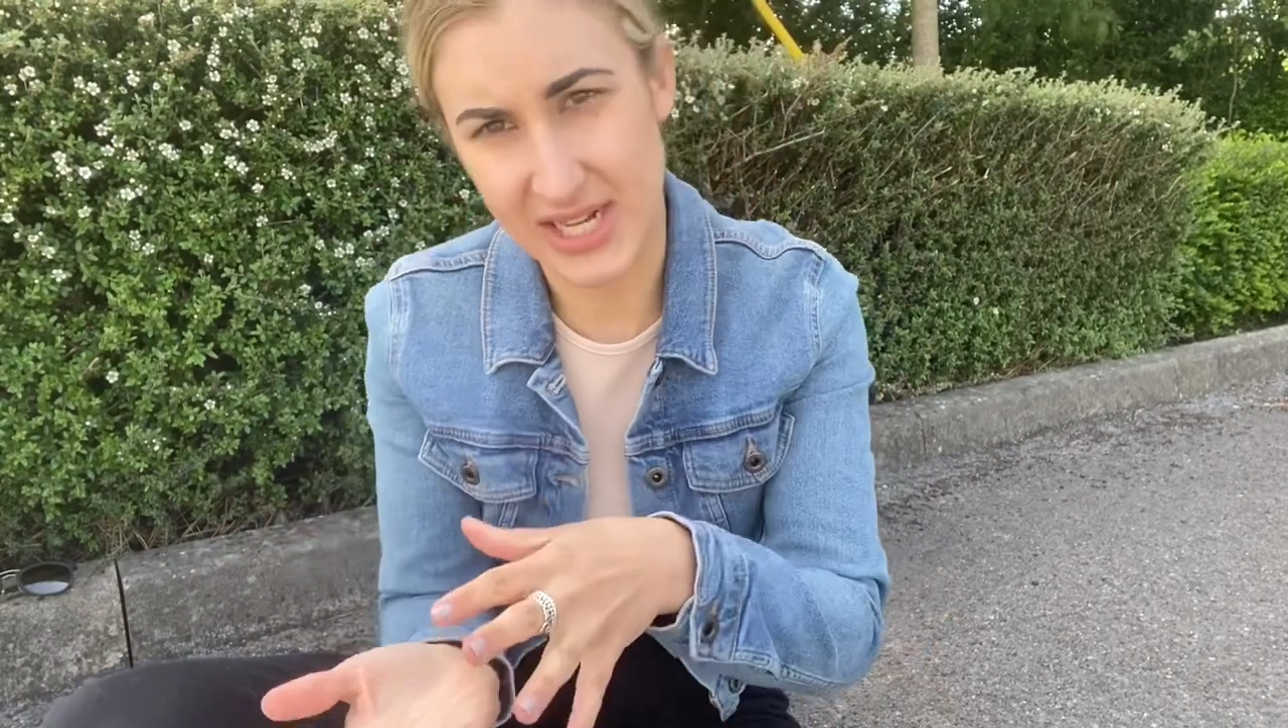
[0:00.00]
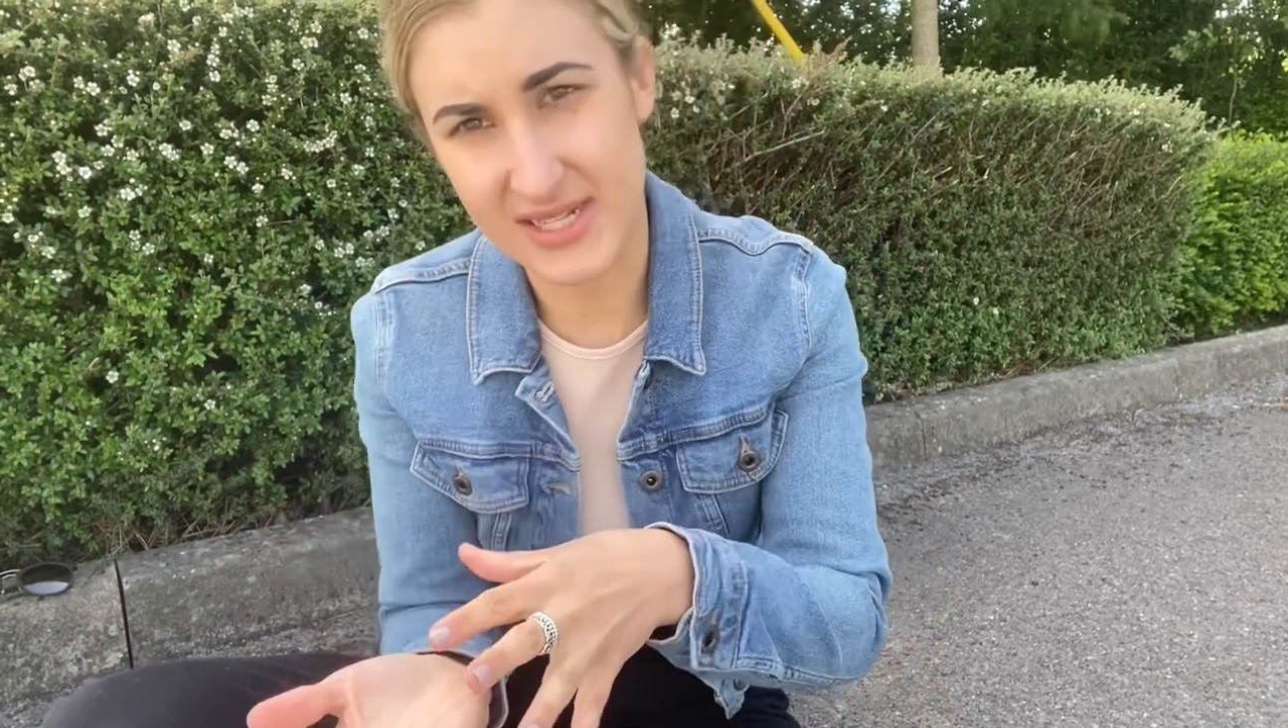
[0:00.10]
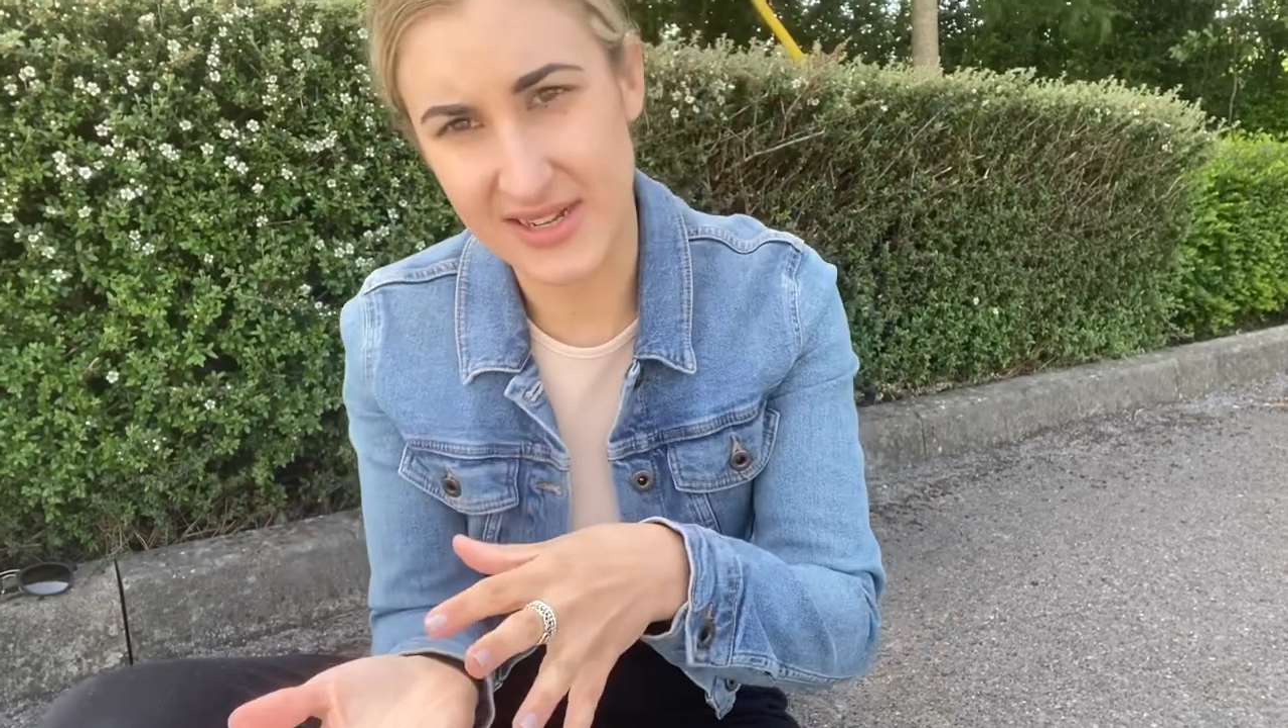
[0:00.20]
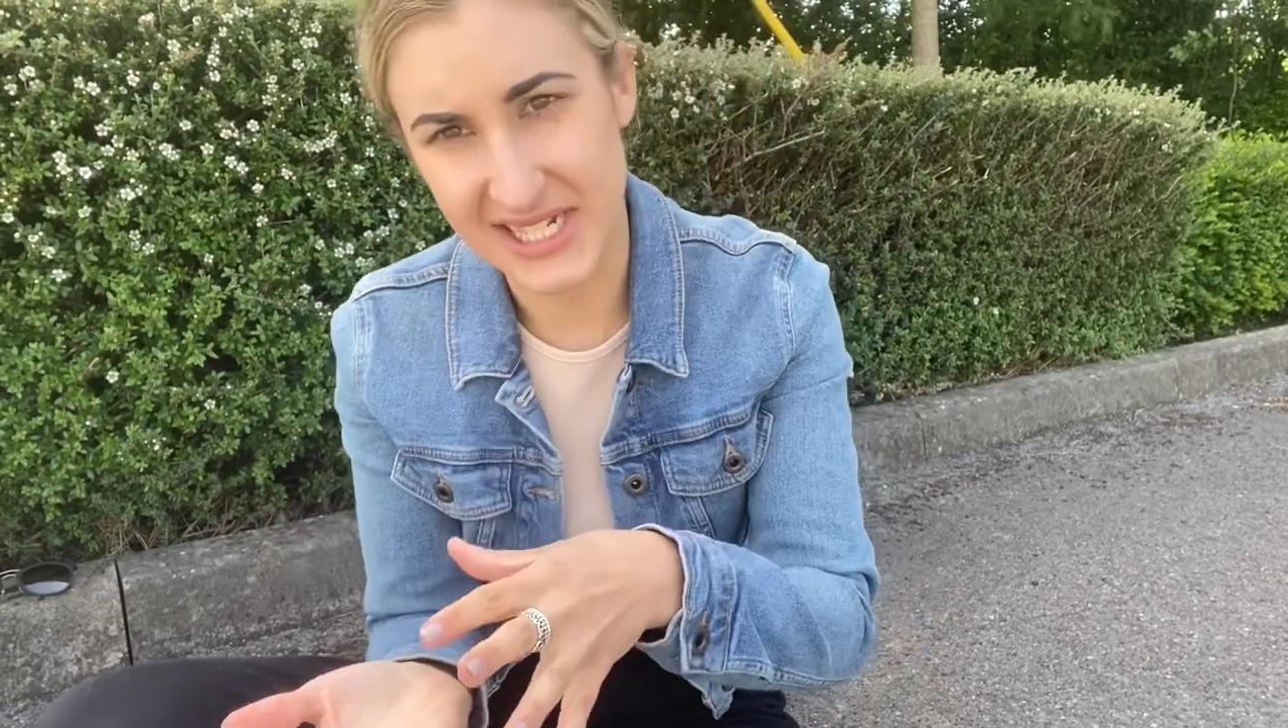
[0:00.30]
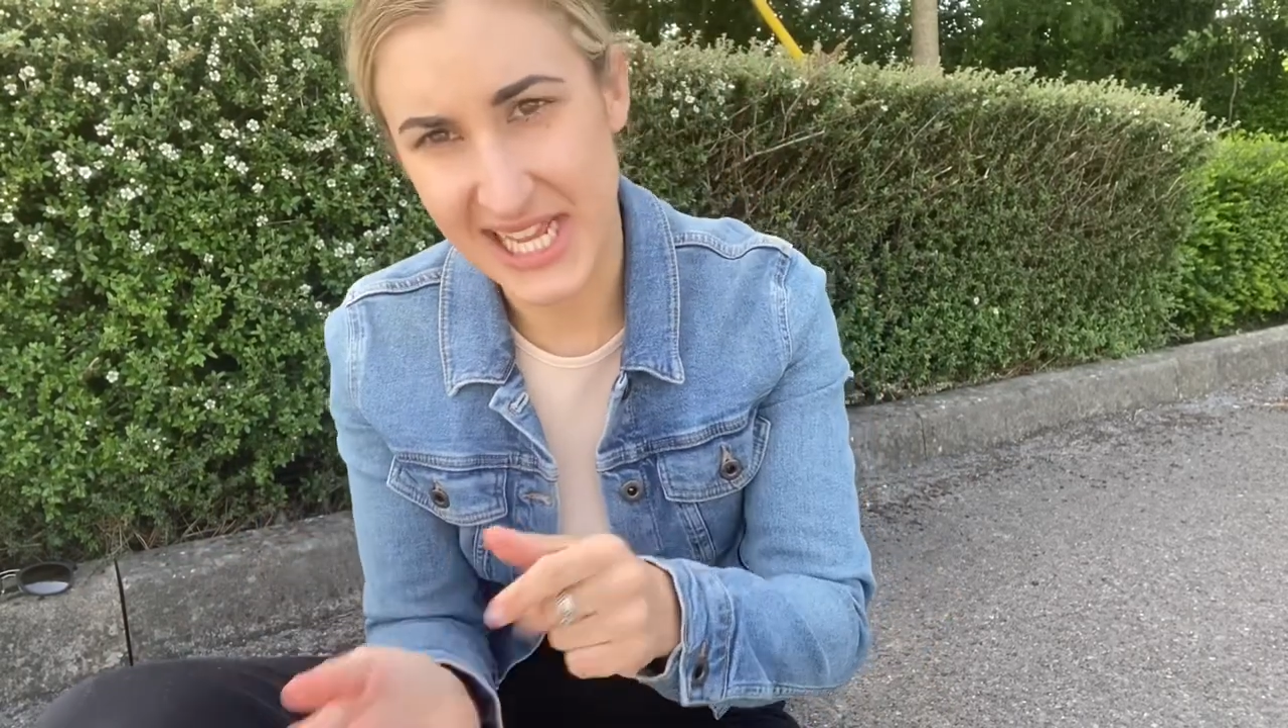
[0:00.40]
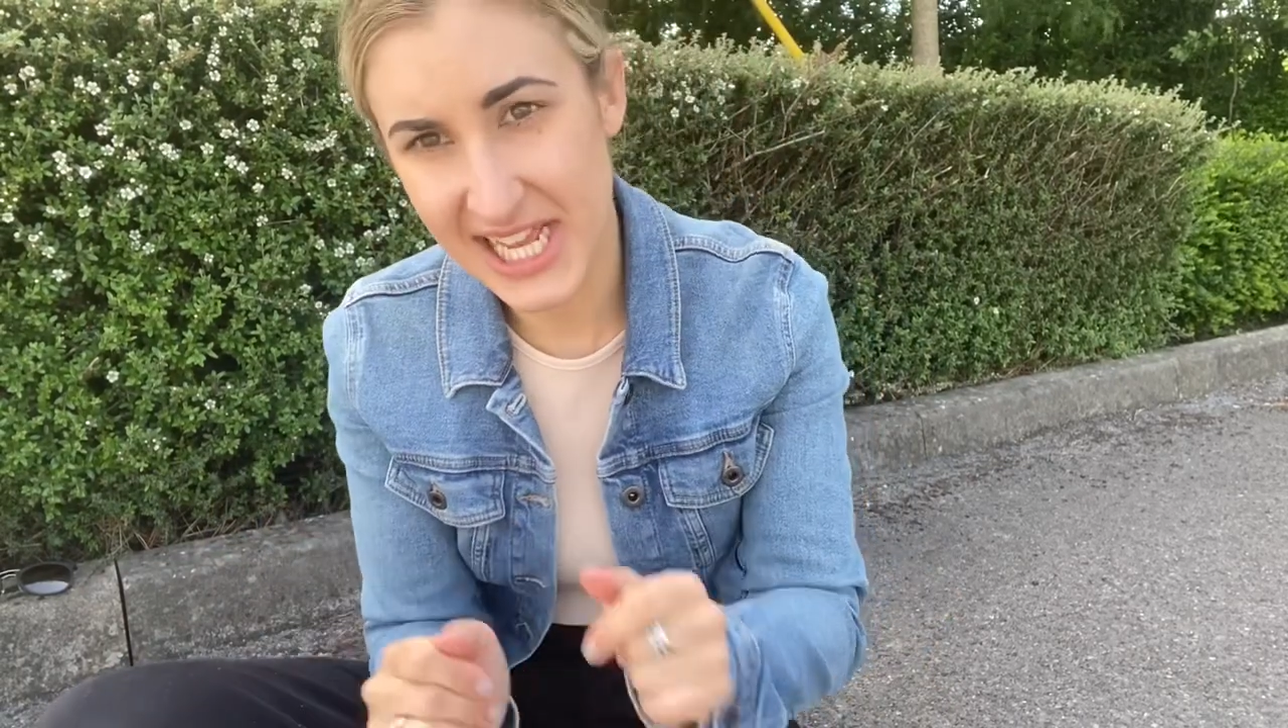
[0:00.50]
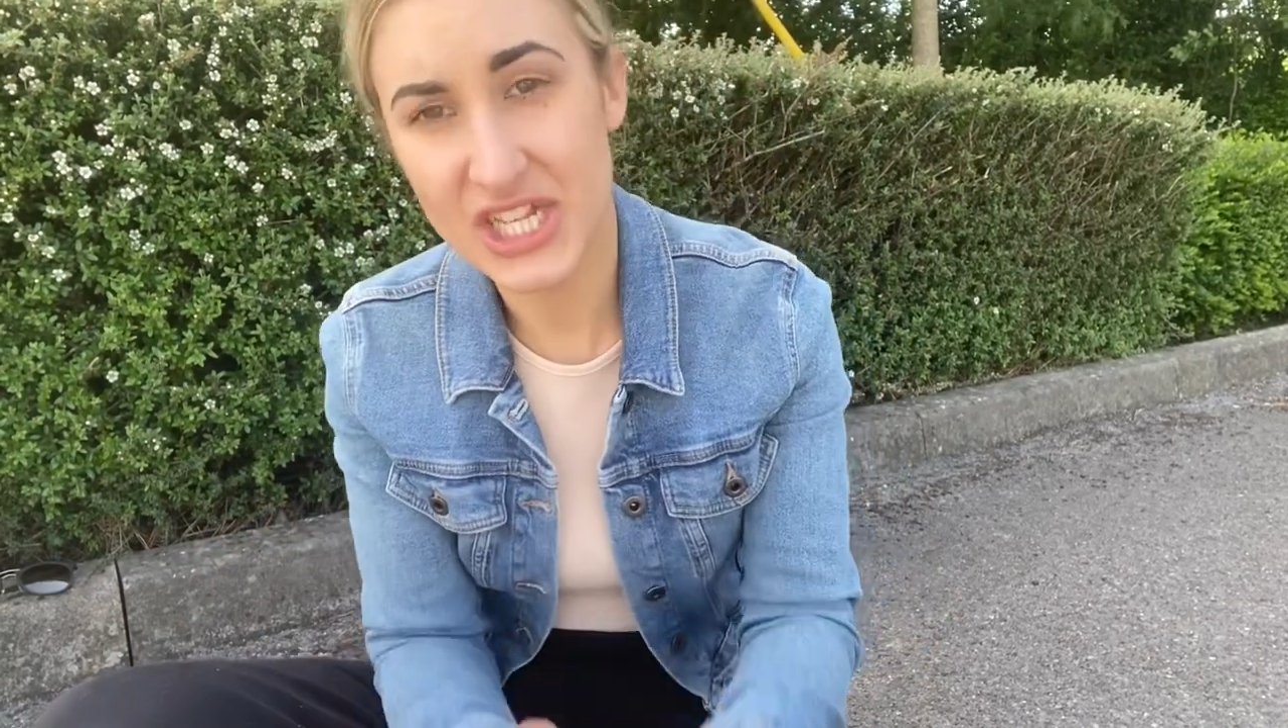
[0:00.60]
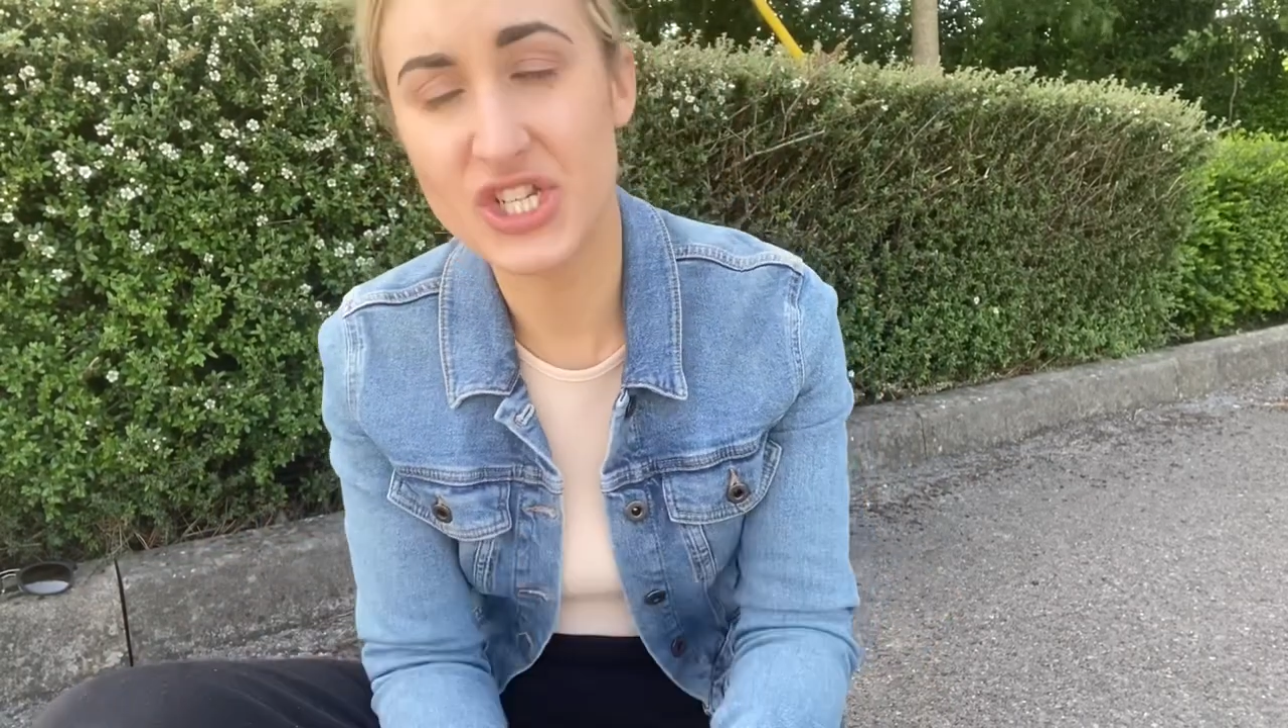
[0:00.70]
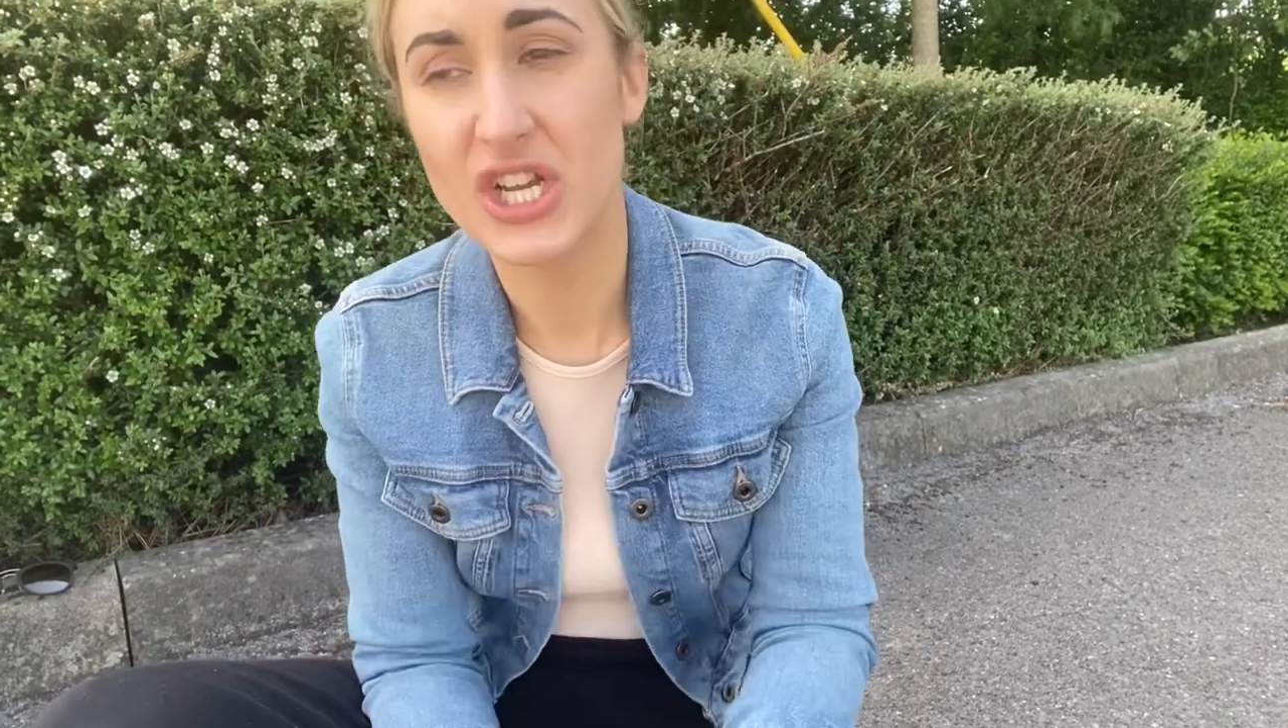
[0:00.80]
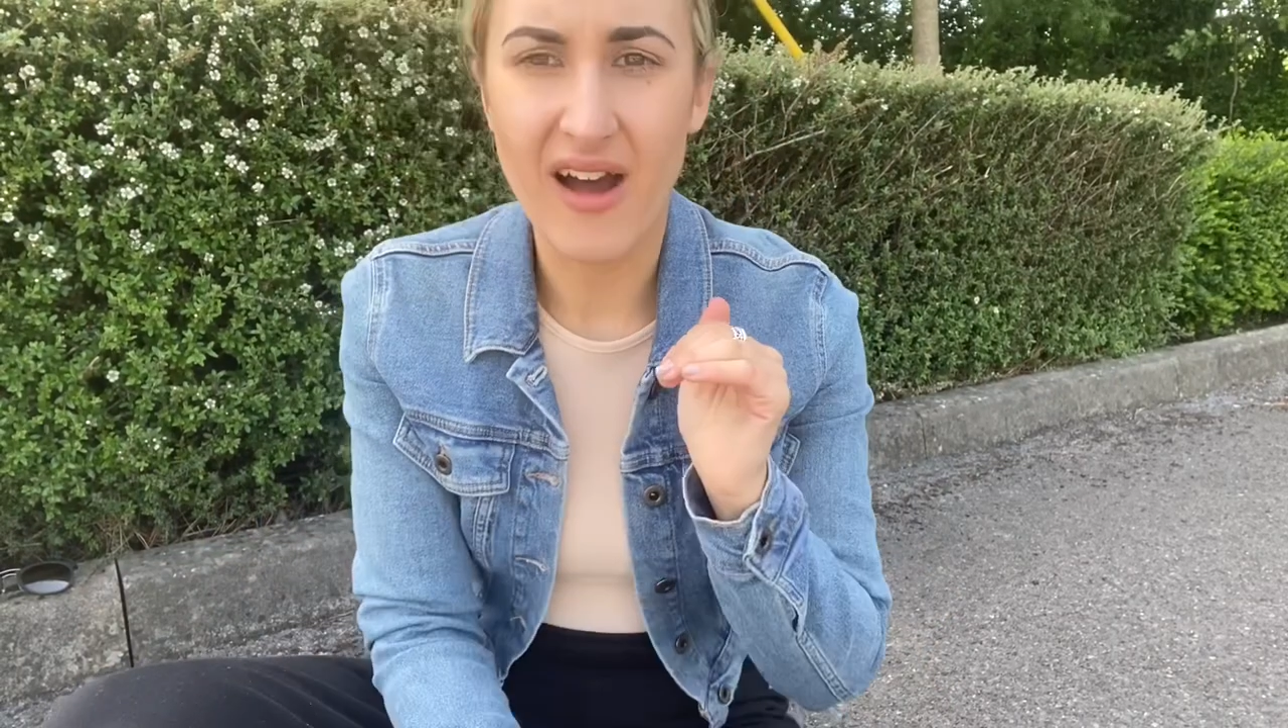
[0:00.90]
outside
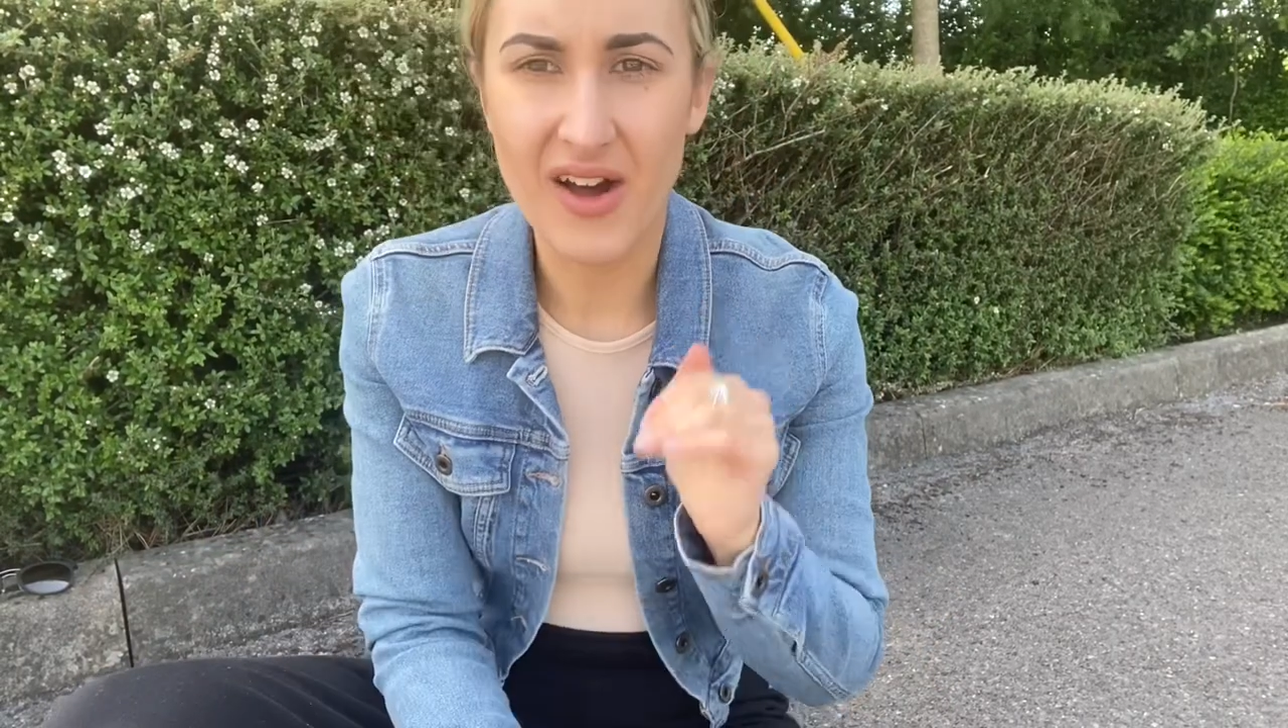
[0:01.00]
edge.